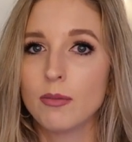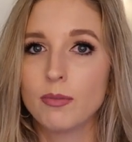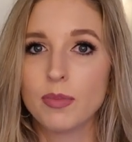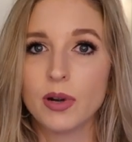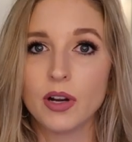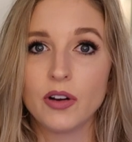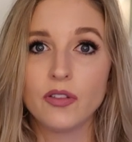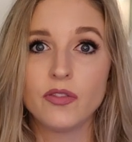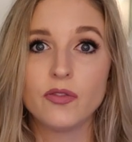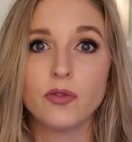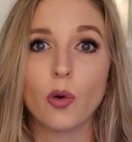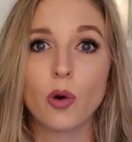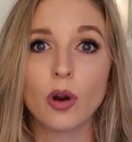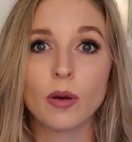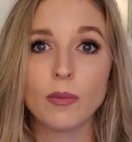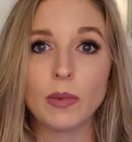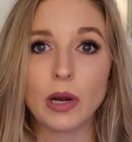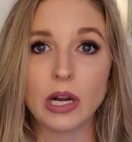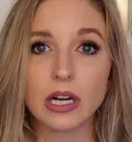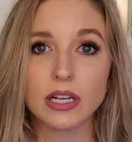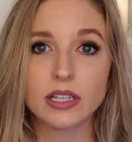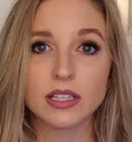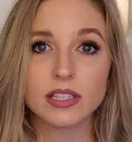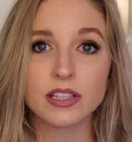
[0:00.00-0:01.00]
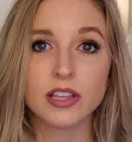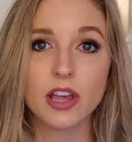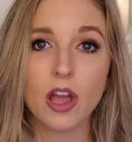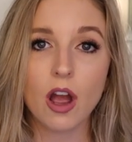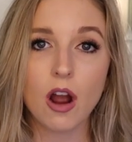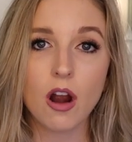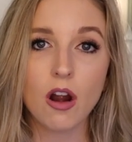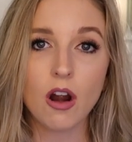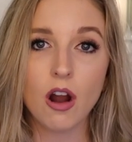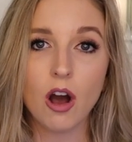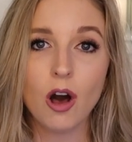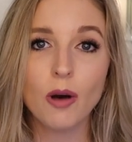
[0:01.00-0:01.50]
performers. They
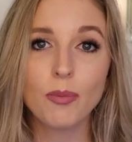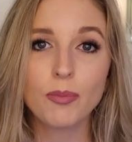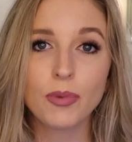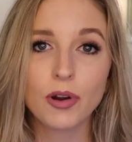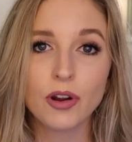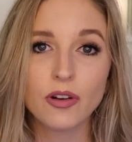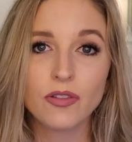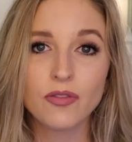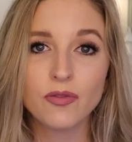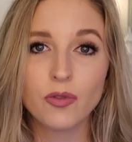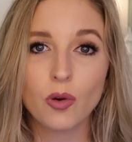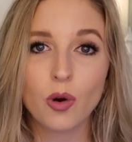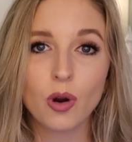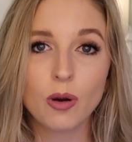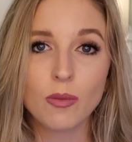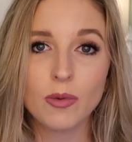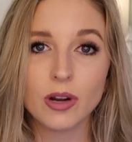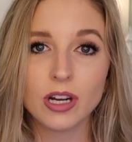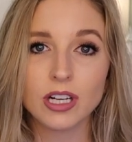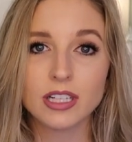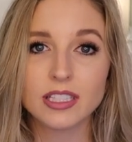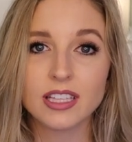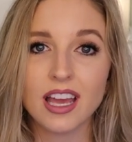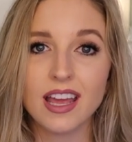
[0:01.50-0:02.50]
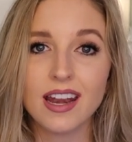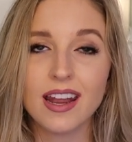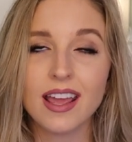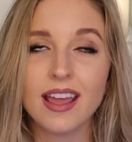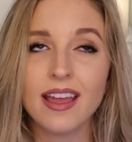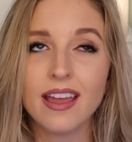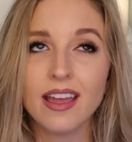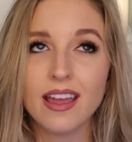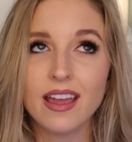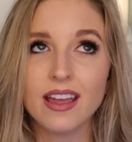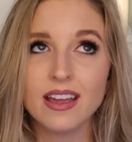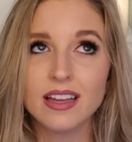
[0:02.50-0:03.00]
are all performers, and
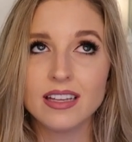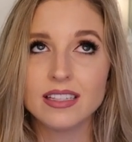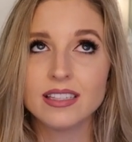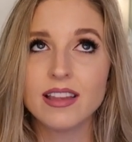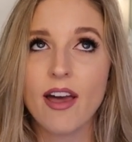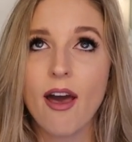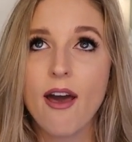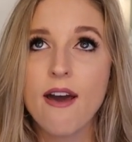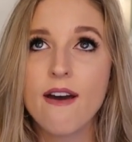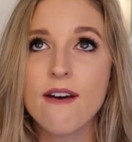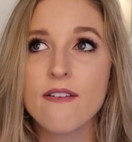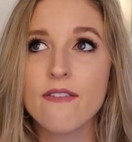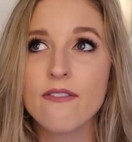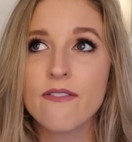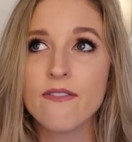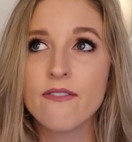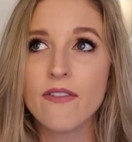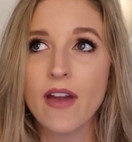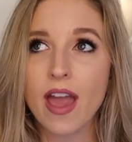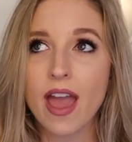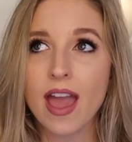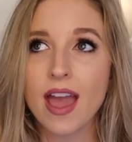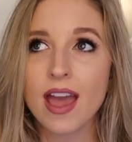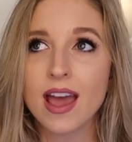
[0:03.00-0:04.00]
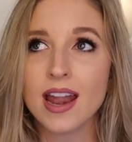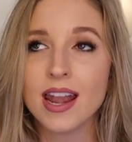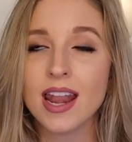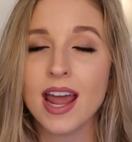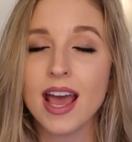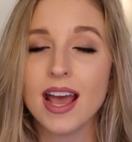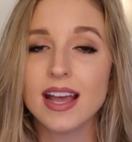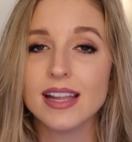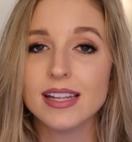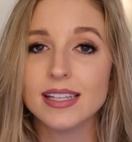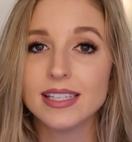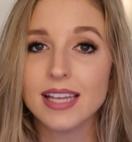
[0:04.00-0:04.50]
it is
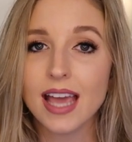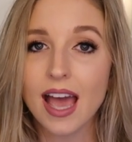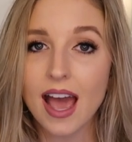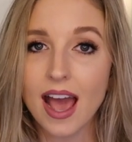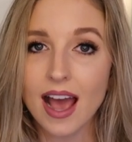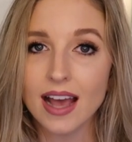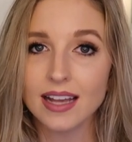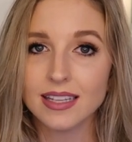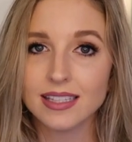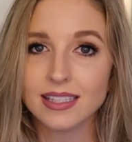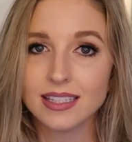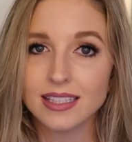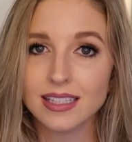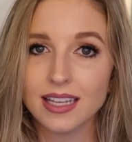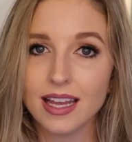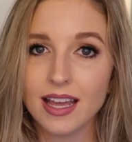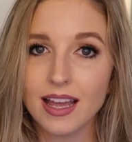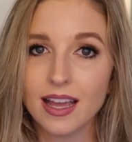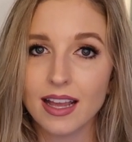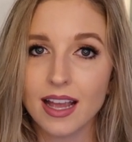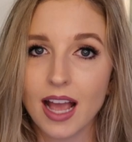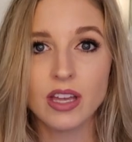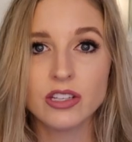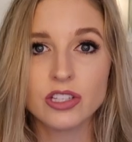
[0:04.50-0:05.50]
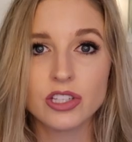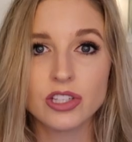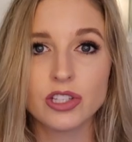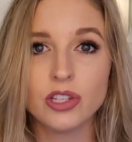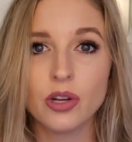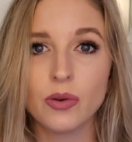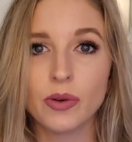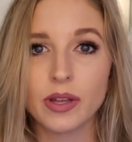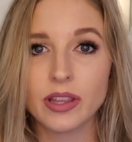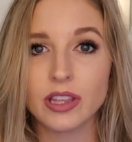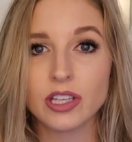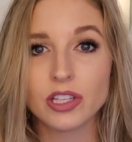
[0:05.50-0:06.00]
fantastic. And just
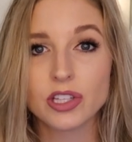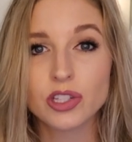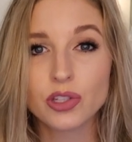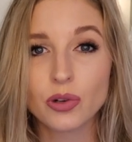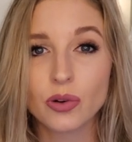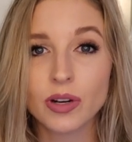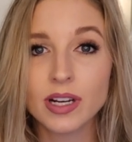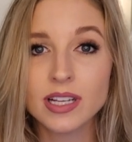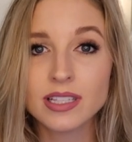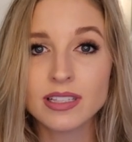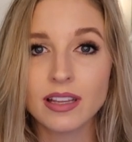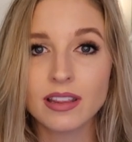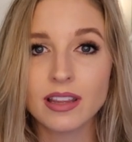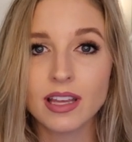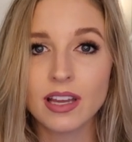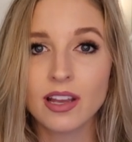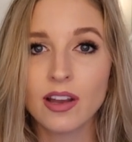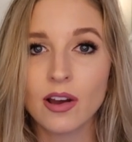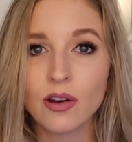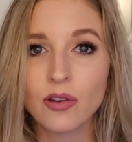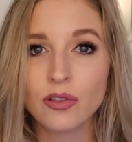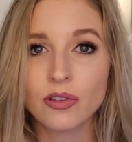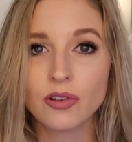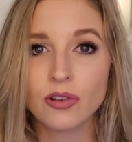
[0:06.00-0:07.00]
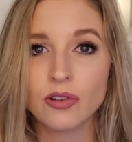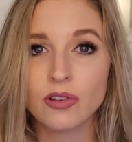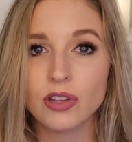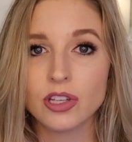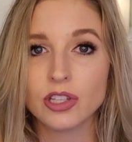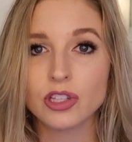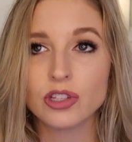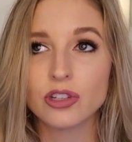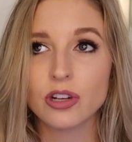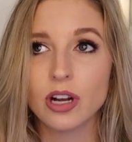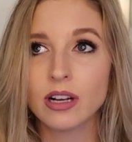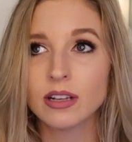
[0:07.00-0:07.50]
knowing the stories that they go through, the
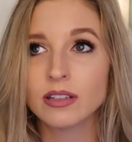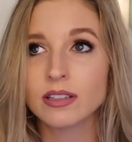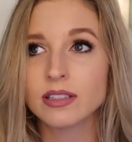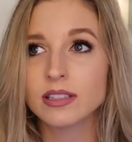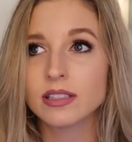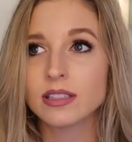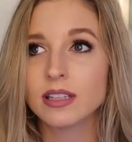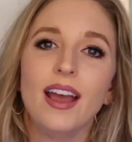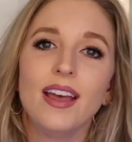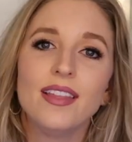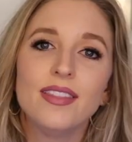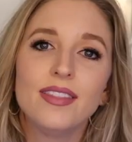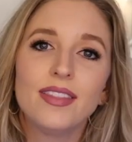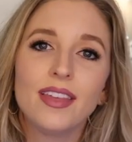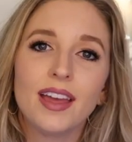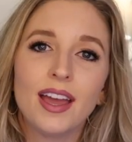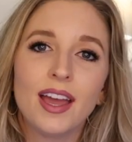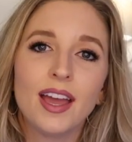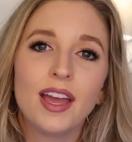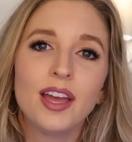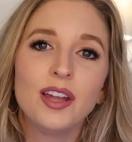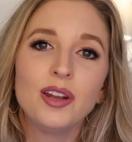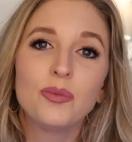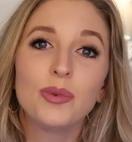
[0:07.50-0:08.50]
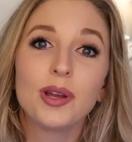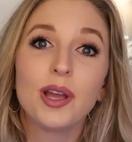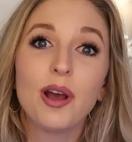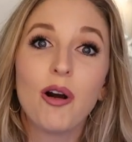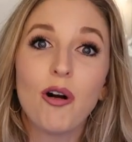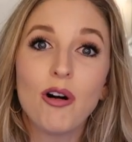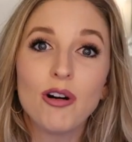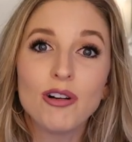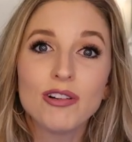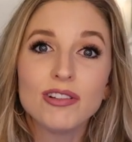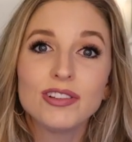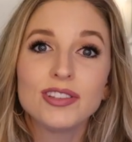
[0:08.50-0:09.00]
struggles. And then we
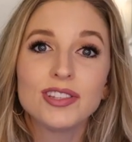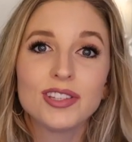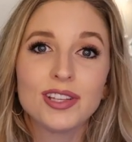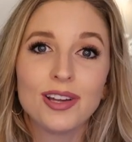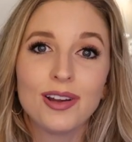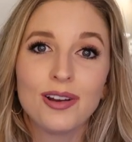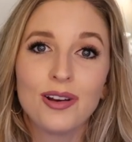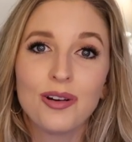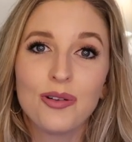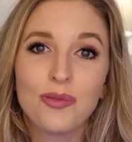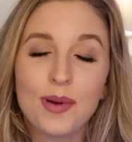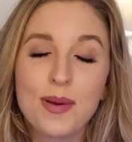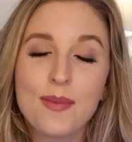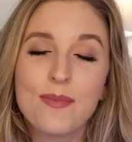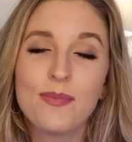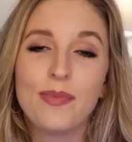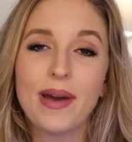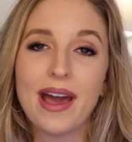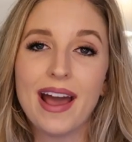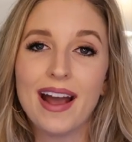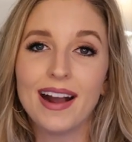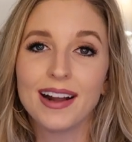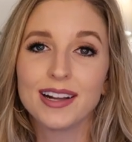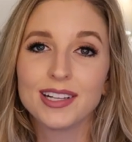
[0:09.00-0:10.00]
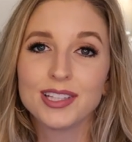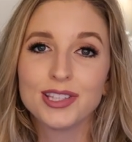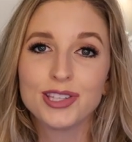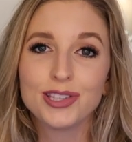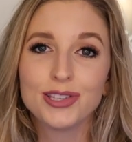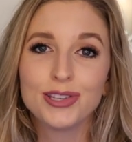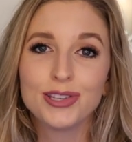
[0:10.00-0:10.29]
also went back